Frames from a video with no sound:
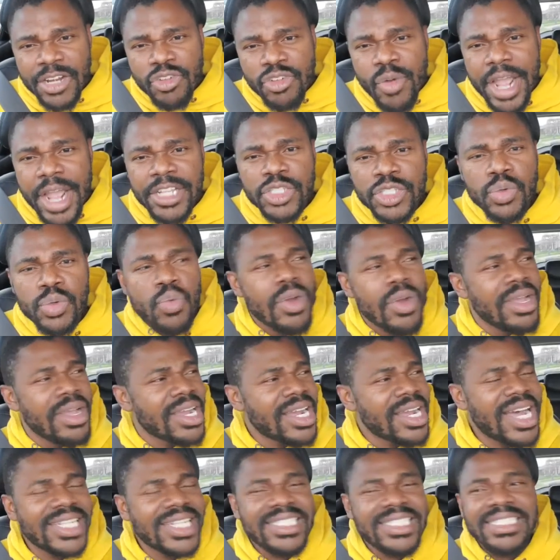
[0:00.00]

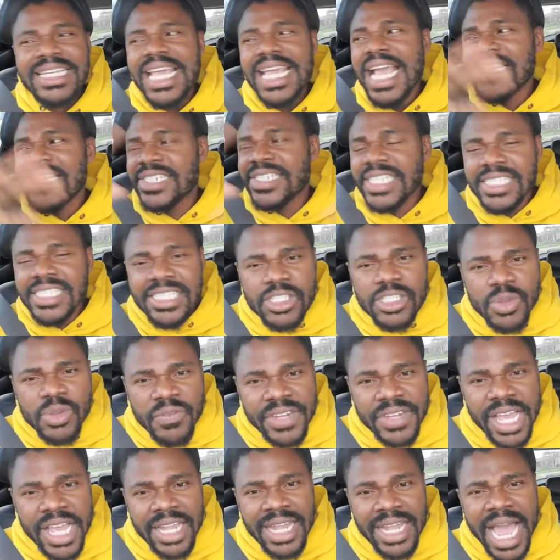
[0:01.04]
Minimalism, meaning they
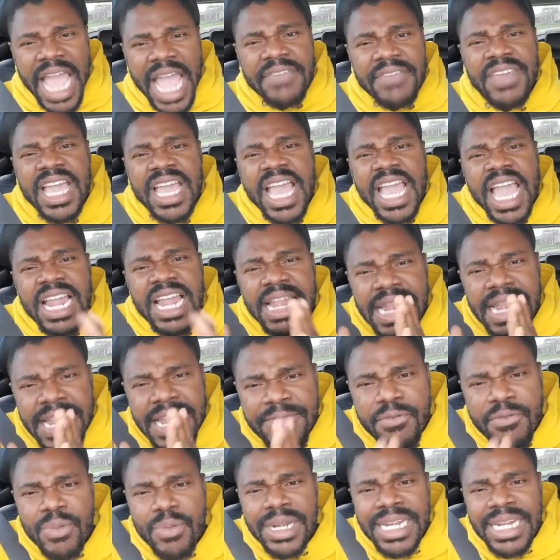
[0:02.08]
are trying to cut
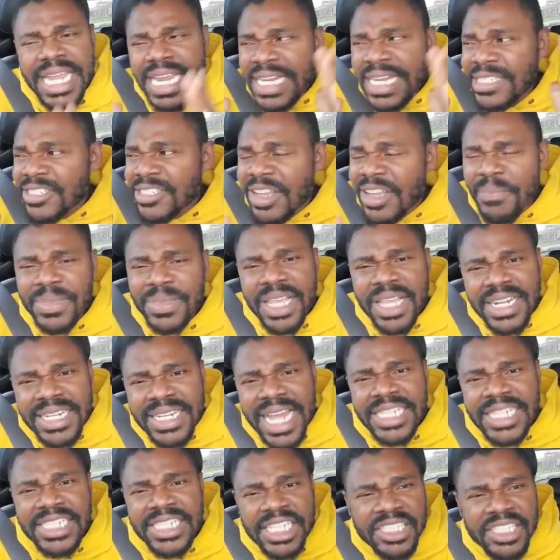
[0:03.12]
the excesses of their
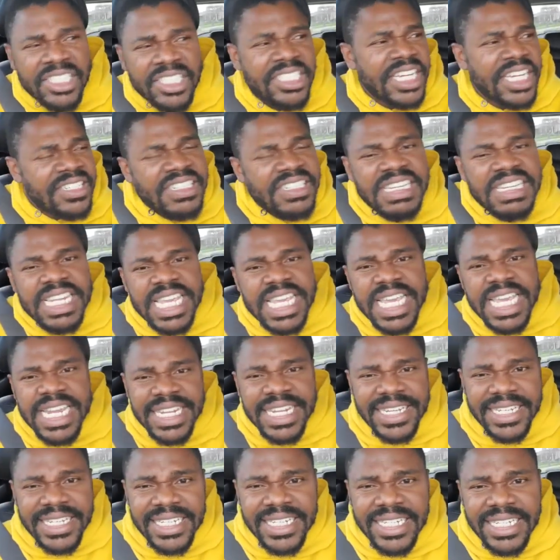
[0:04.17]
life and live
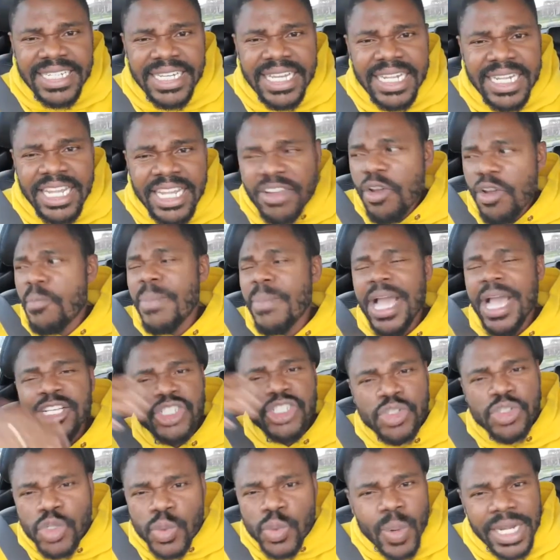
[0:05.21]
within something that
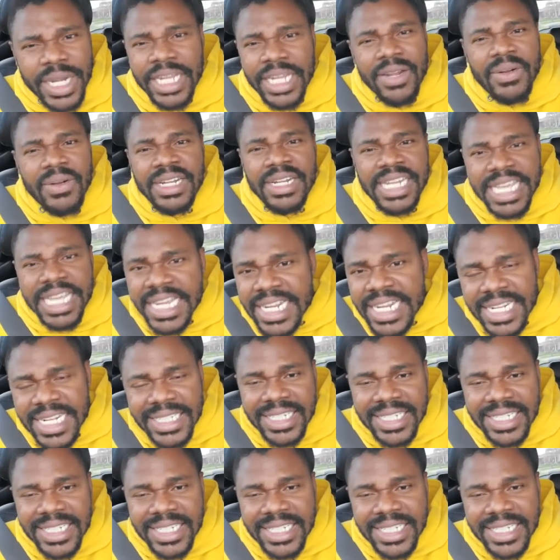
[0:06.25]
is just need.